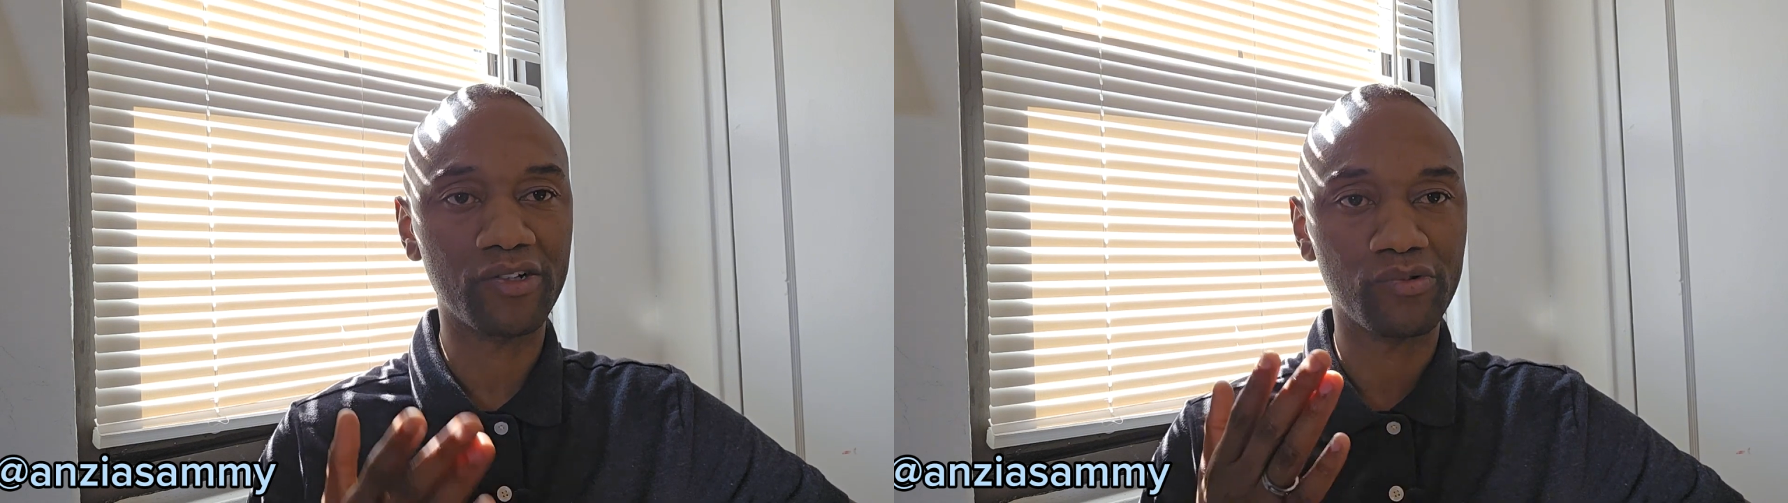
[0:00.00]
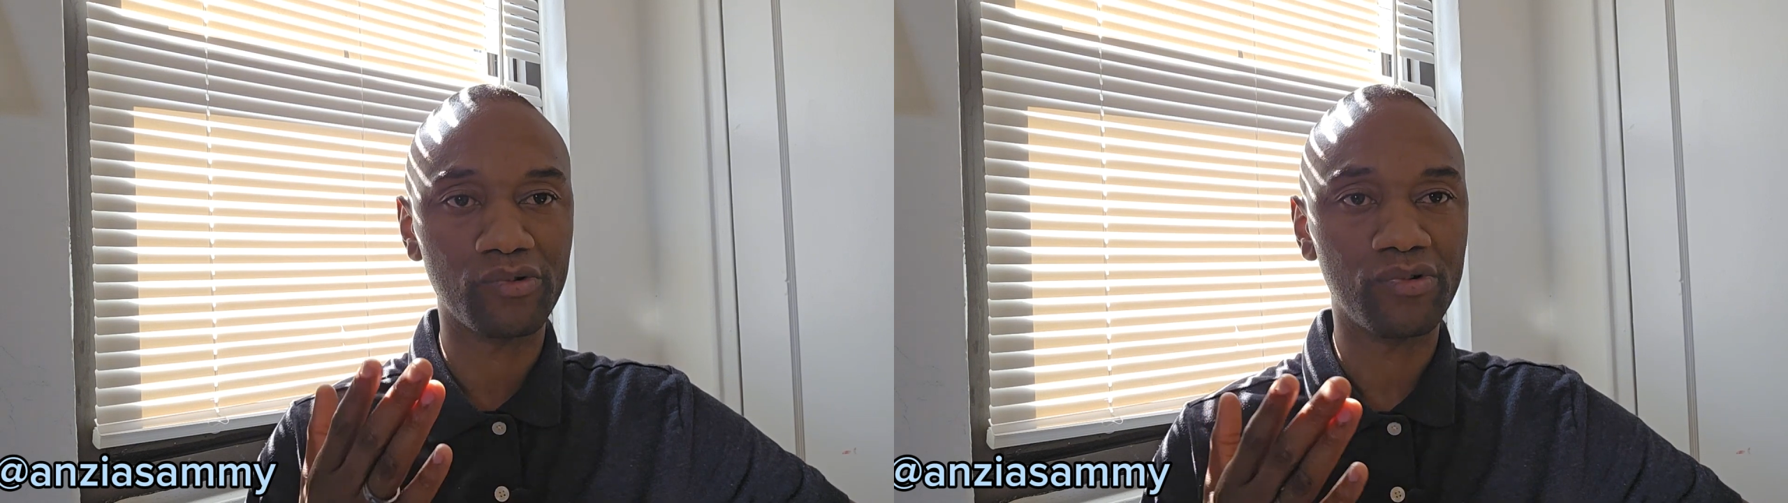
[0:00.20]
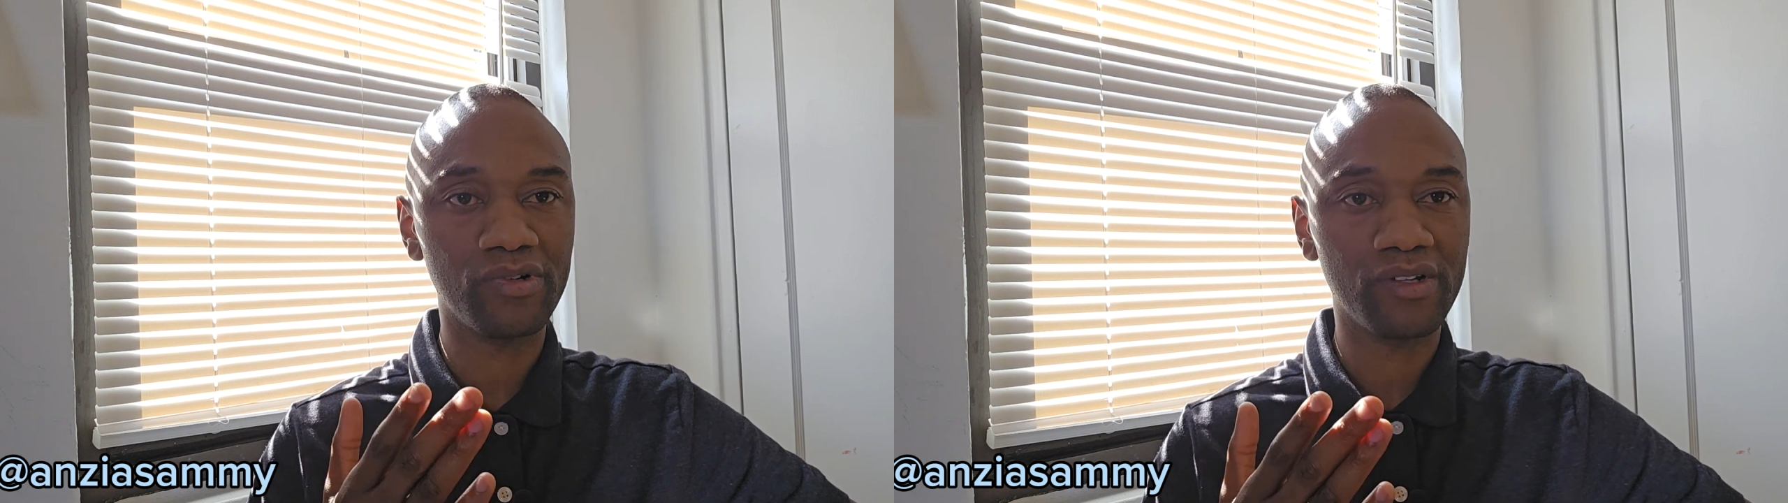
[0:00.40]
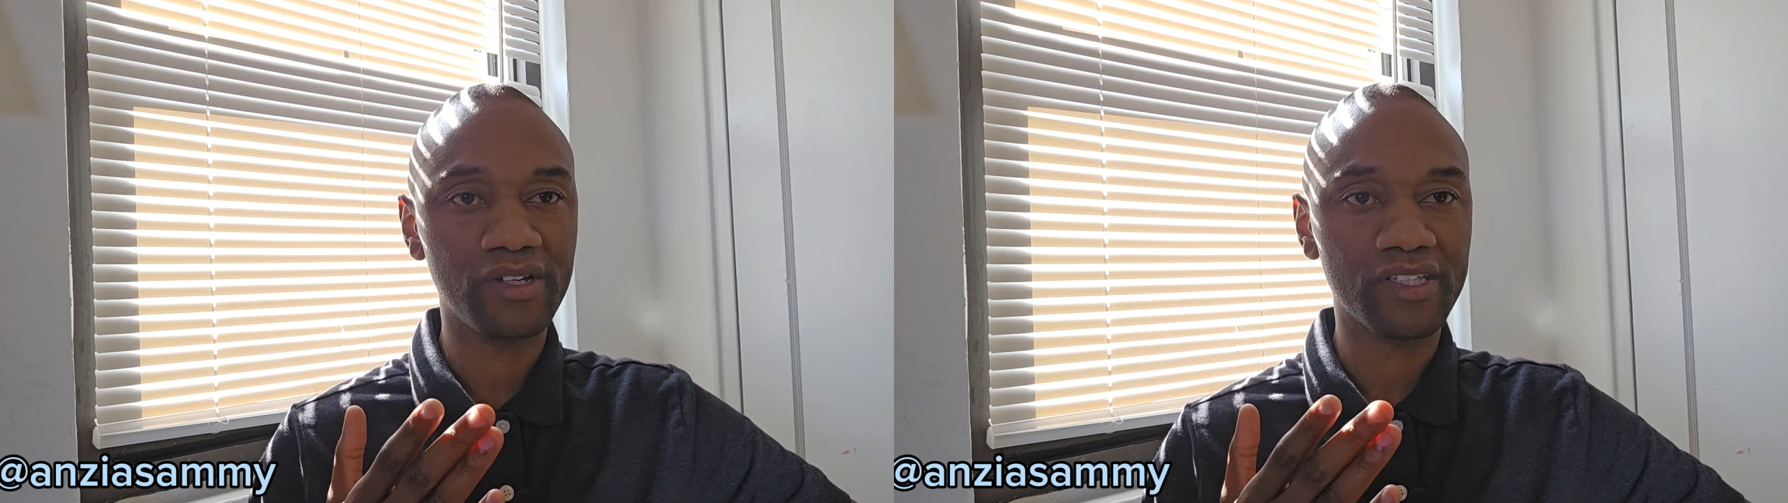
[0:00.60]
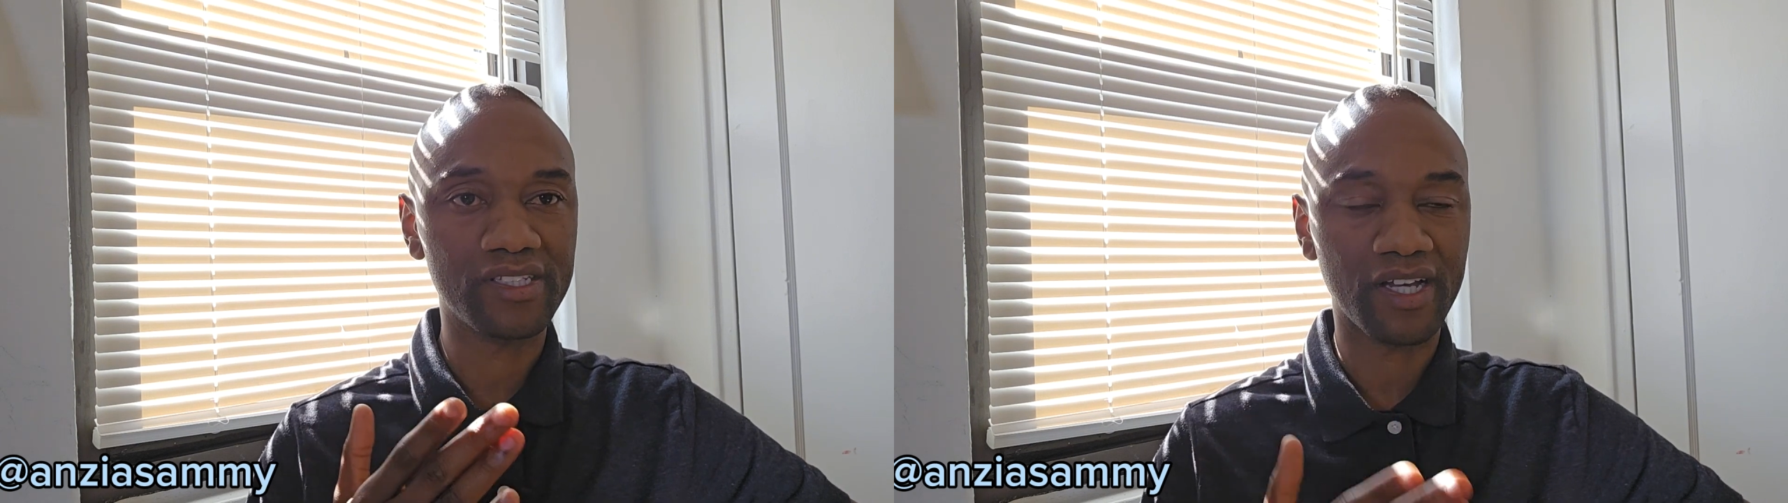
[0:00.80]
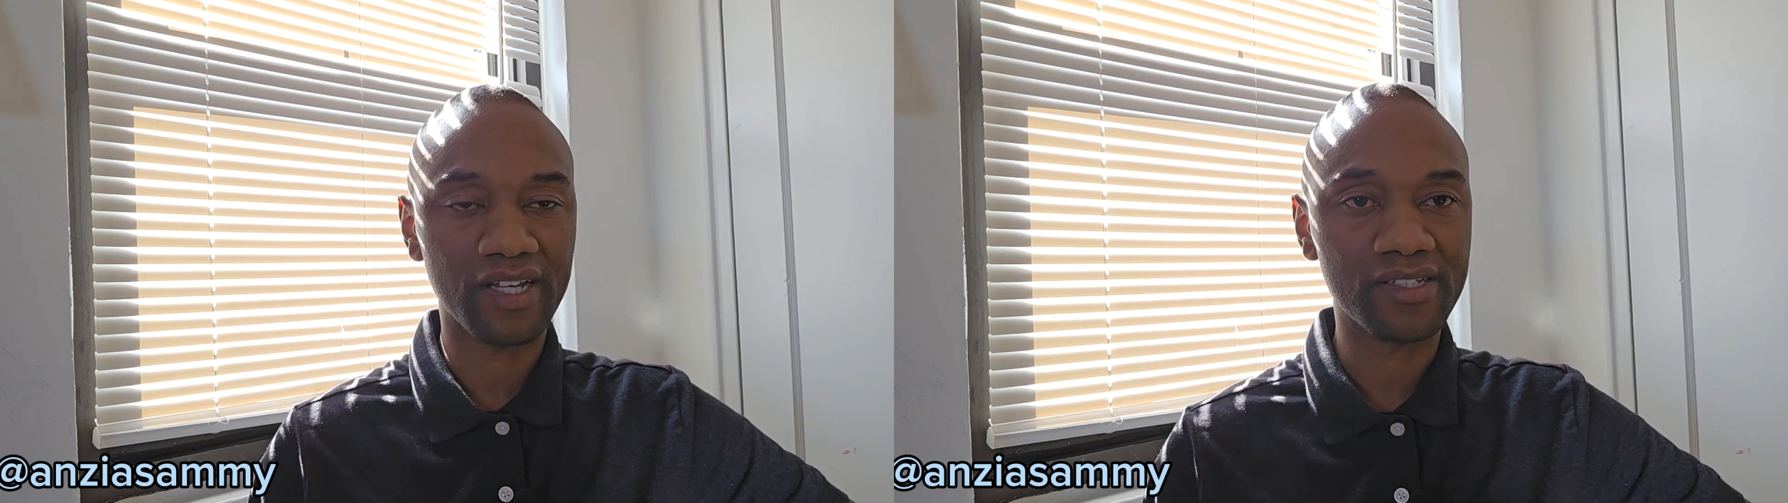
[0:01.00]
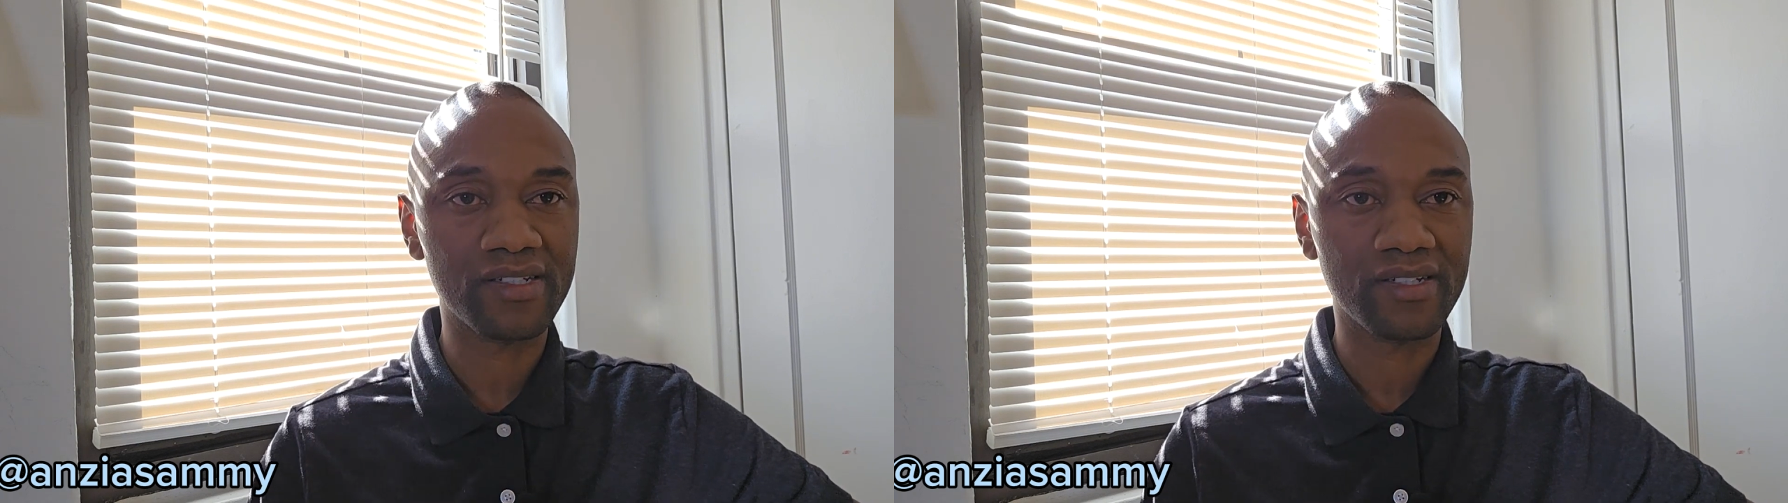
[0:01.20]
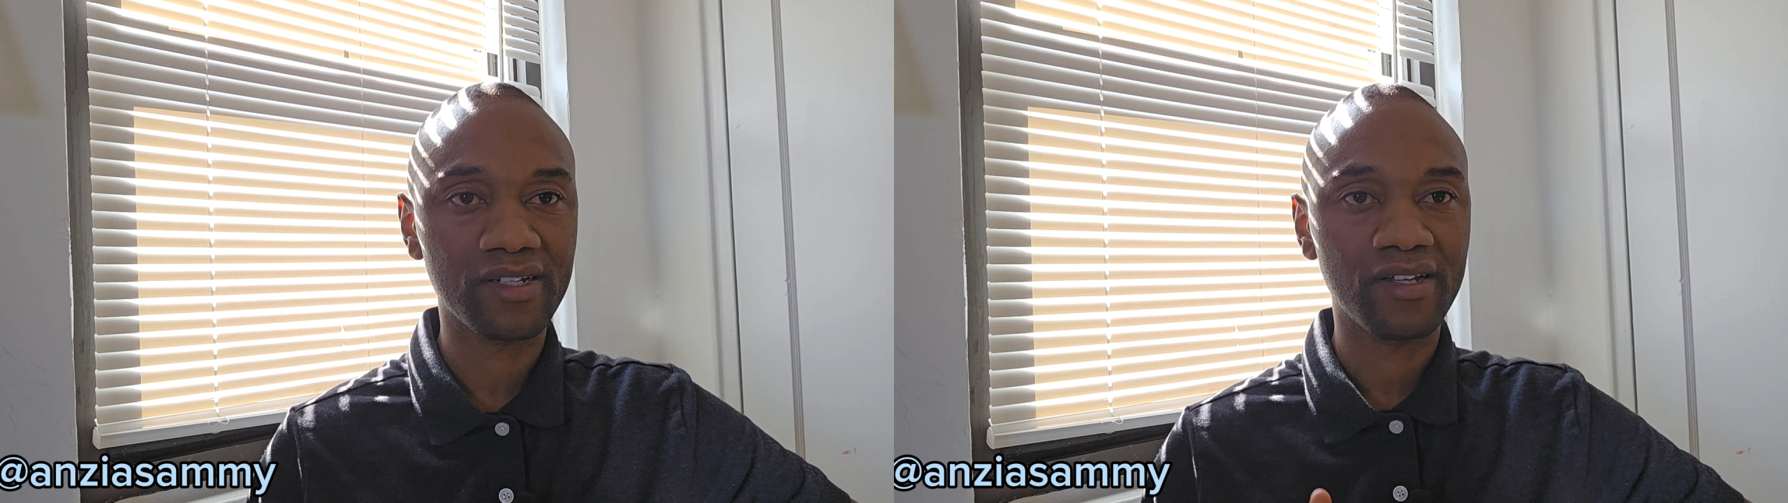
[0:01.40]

to just,